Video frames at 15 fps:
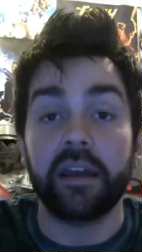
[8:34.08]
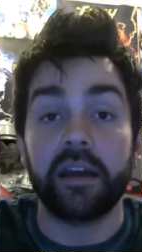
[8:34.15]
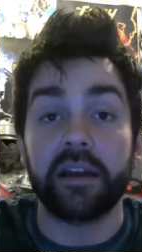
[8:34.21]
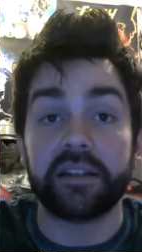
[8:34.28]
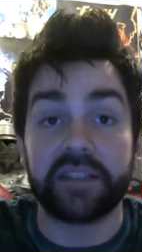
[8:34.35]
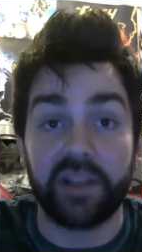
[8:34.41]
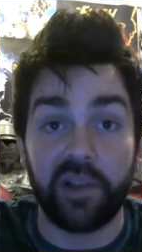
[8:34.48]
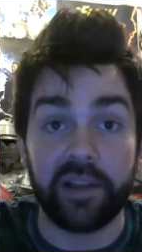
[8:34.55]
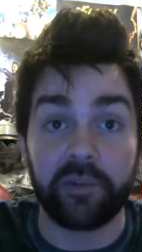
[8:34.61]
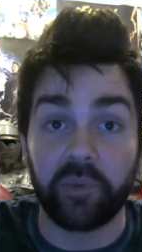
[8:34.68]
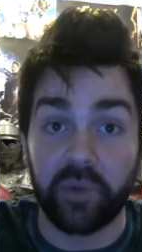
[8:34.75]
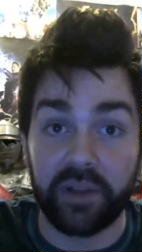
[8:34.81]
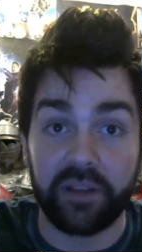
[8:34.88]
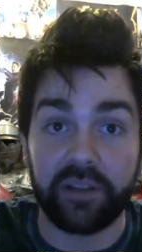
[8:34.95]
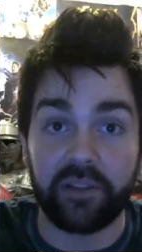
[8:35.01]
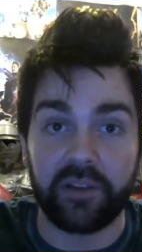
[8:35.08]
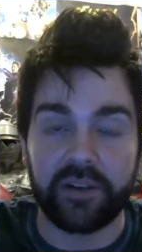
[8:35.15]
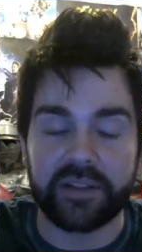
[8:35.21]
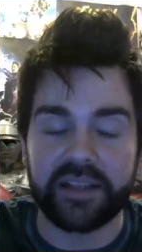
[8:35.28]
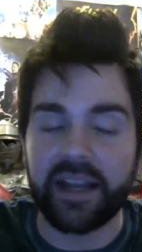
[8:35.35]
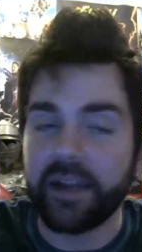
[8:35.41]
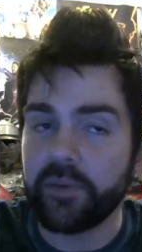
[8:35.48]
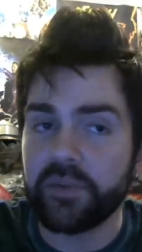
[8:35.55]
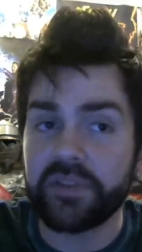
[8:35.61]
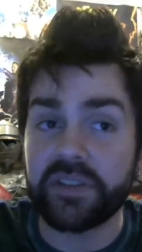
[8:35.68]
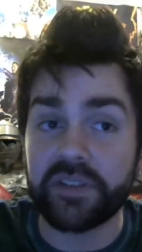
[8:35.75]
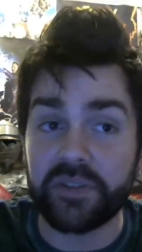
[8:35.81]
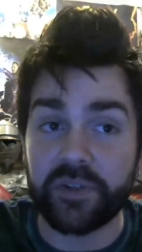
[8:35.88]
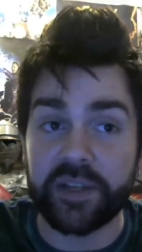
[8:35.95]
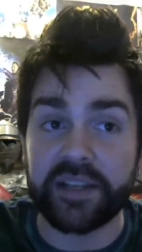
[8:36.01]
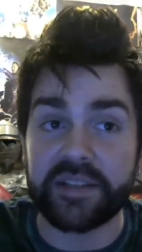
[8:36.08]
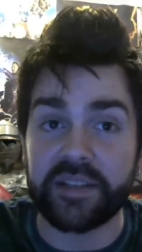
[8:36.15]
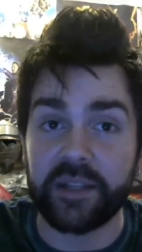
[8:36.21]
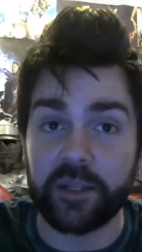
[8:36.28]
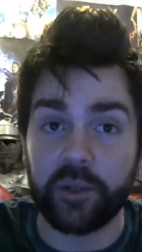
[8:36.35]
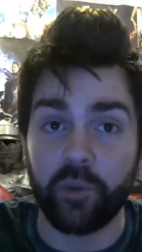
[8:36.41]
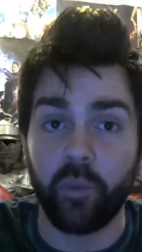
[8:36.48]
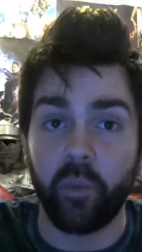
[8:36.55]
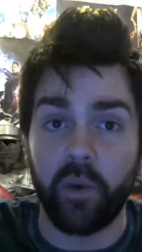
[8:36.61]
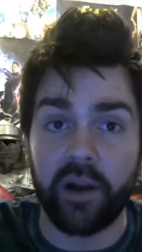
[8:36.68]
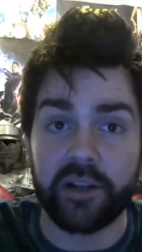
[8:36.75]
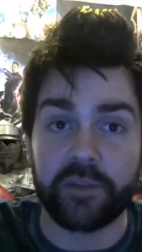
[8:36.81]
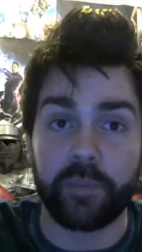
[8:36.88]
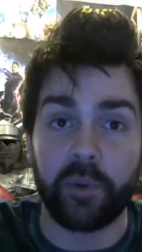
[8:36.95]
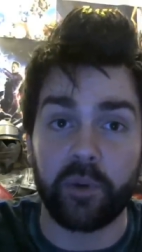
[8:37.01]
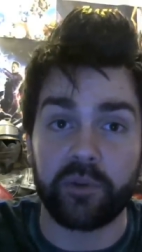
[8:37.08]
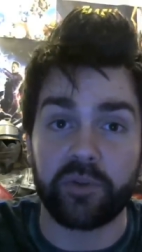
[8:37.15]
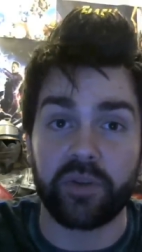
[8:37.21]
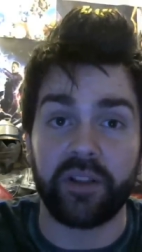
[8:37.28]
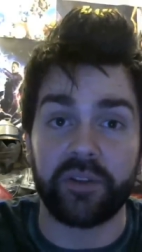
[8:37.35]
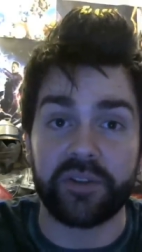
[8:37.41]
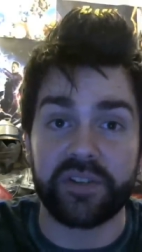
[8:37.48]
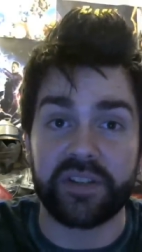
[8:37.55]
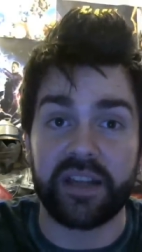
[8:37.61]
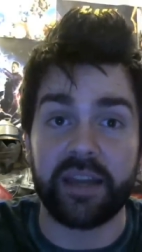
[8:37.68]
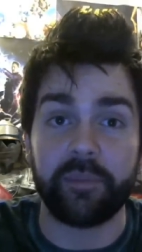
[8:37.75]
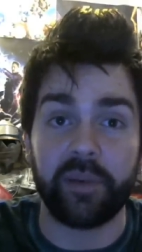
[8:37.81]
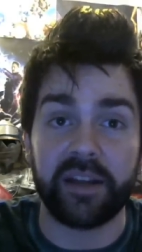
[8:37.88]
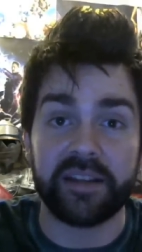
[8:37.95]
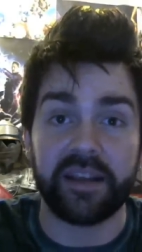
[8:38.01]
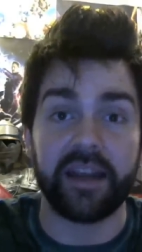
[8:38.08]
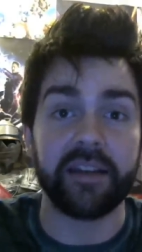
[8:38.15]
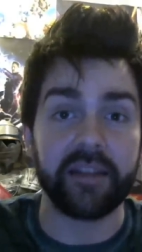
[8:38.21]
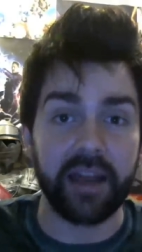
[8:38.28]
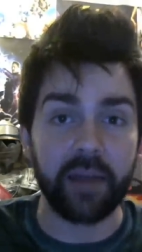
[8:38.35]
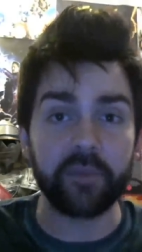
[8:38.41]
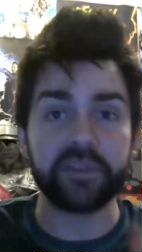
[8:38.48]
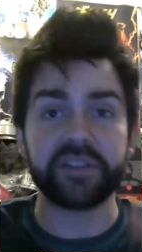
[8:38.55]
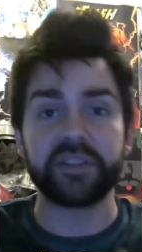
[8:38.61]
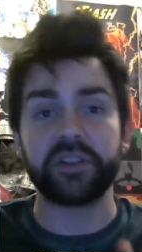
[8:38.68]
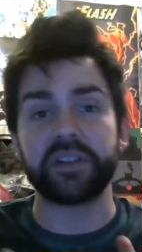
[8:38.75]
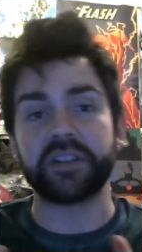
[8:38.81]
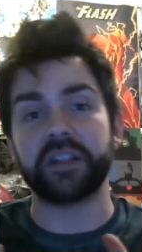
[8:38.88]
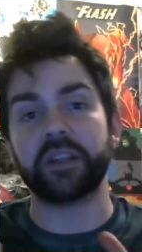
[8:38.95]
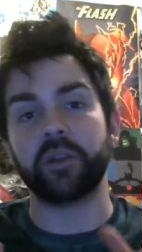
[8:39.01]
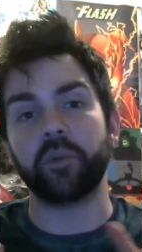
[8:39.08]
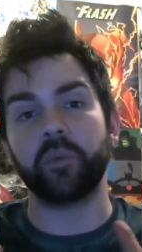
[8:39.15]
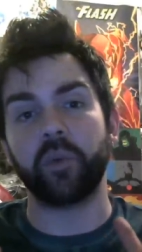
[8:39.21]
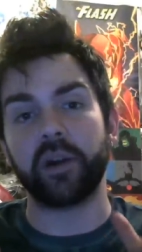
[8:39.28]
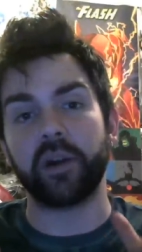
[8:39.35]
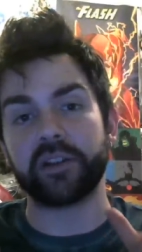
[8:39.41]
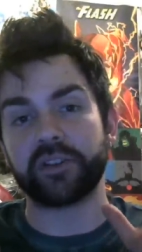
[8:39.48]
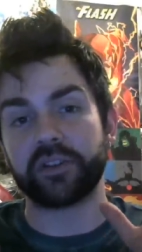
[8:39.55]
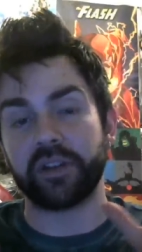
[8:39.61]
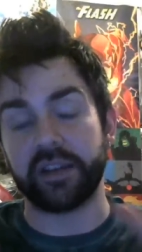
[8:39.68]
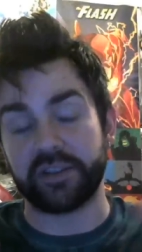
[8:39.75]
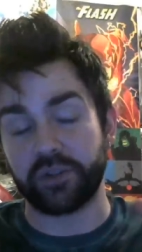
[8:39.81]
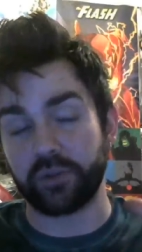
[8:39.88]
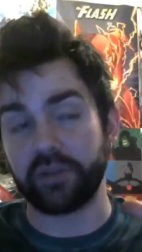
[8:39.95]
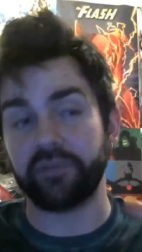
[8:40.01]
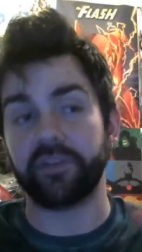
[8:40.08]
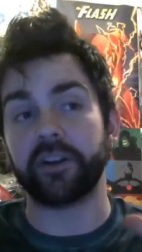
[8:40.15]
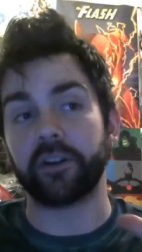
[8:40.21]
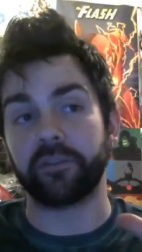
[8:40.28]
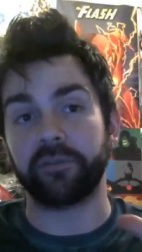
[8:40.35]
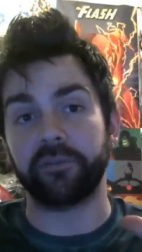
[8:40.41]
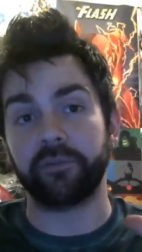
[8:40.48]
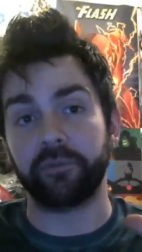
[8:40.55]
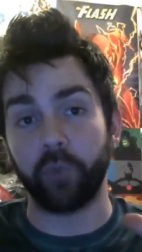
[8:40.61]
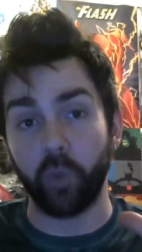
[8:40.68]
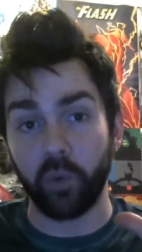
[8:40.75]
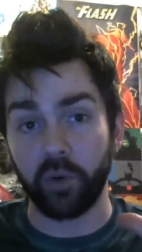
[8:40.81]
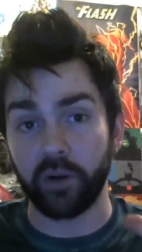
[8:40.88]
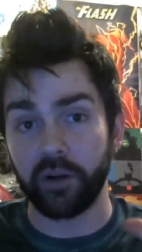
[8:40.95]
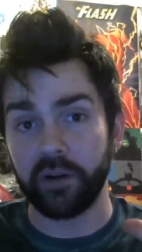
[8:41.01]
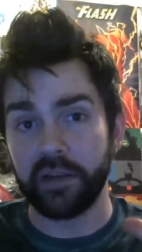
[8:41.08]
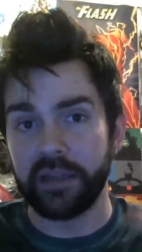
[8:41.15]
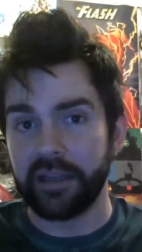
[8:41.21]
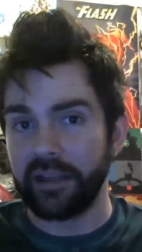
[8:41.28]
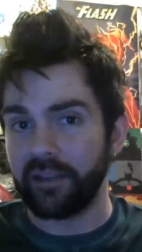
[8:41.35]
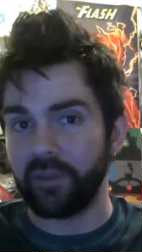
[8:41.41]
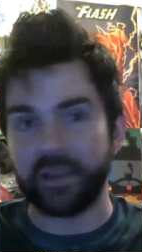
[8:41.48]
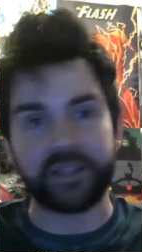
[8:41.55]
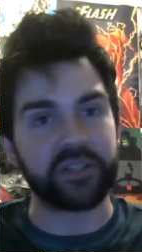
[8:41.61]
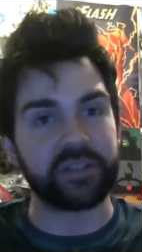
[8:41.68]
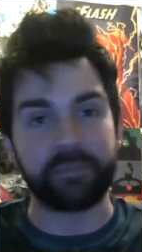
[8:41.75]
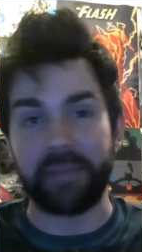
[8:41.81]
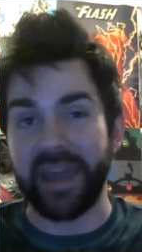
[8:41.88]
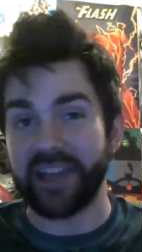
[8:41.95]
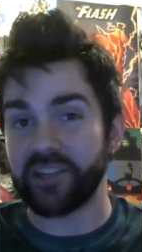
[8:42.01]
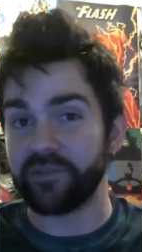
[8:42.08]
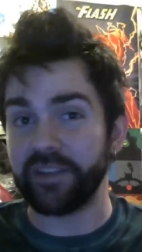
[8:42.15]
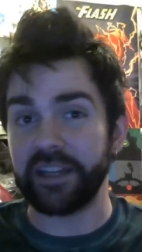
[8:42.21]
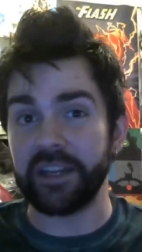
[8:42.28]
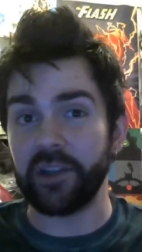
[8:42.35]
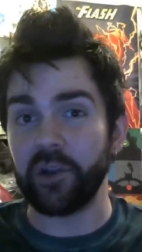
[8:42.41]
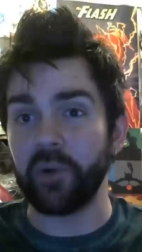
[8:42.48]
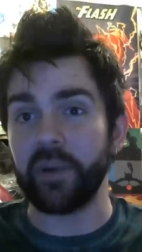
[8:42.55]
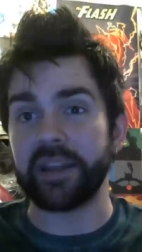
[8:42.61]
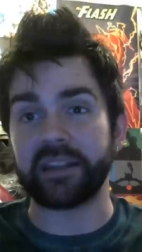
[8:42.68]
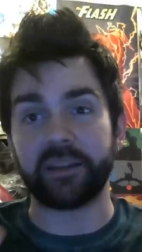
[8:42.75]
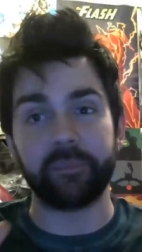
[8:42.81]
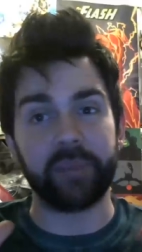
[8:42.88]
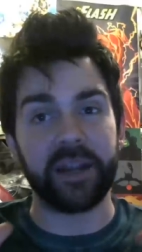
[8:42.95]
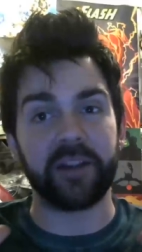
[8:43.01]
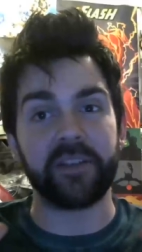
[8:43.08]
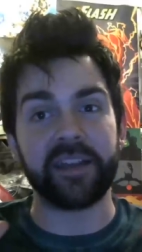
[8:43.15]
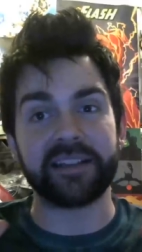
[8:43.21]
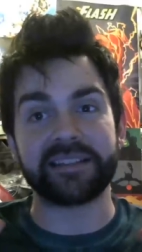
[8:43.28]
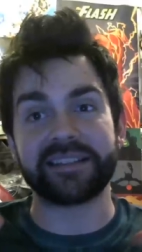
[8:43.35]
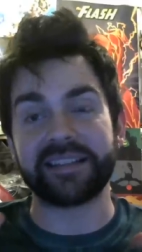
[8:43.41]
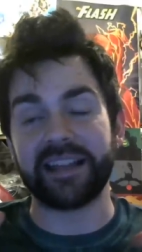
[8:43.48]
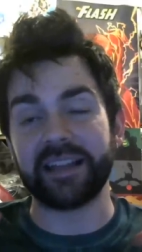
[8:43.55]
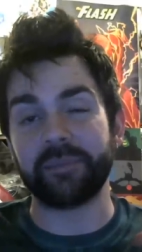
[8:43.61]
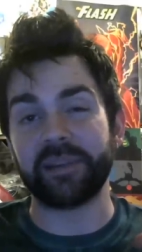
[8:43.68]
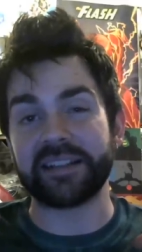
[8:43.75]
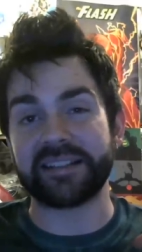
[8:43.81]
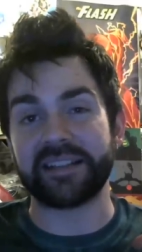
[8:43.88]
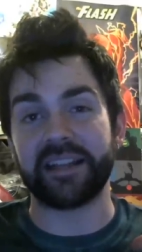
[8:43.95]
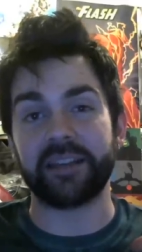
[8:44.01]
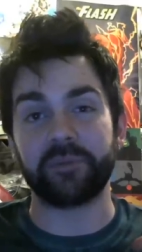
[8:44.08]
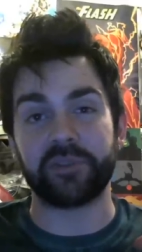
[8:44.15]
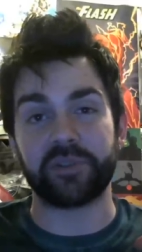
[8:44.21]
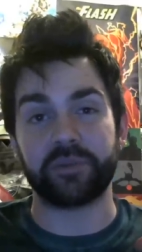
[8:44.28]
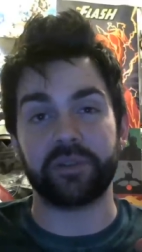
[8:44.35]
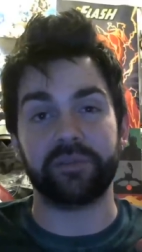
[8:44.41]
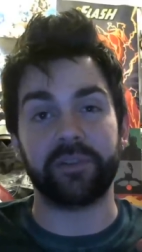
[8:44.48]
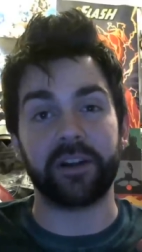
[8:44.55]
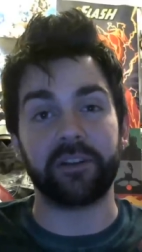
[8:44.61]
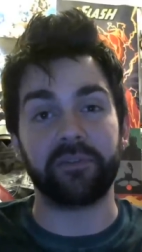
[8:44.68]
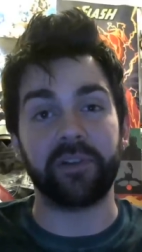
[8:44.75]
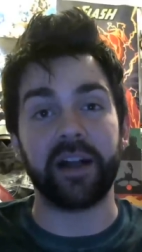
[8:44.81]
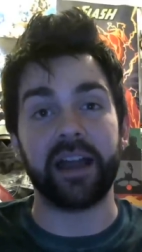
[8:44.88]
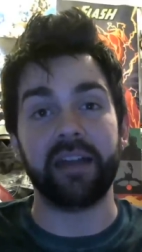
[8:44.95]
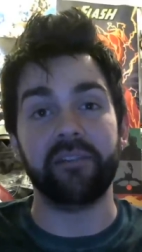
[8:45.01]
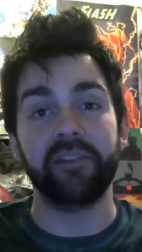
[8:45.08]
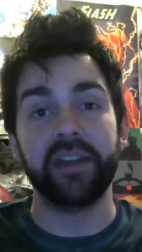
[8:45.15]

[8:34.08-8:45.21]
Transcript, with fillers: until I really looked. I would suggest that you watch both trailers side by. I, I would suggest that you watch a Street Fighter 4 like just match video and compare that side by side with Street Fighter 5.